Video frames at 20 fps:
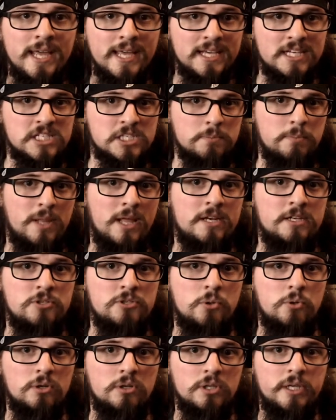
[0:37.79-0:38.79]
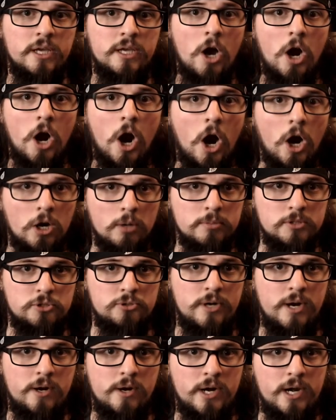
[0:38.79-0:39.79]
explanatorily
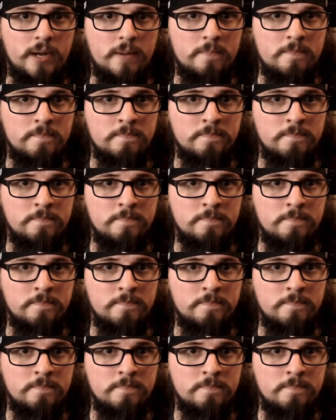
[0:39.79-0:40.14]
arbitrary.